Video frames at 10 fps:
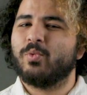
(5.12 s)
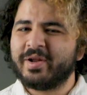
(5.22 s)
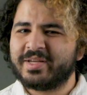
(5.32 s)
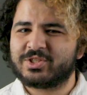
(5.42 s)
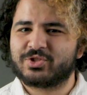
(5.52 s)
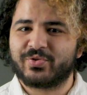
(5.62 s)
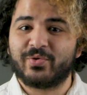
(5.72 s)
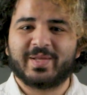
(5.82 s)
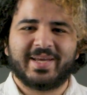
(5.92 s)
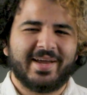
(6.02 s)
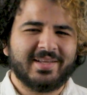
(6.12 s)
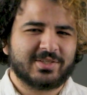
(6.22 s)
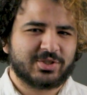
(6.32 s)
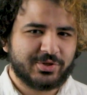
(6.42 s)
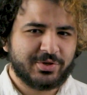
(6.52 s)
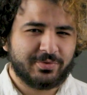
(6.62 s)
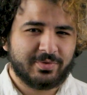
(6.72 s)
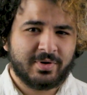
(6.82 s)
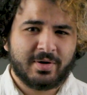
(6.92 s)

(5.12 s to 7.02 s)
What is truly English to you?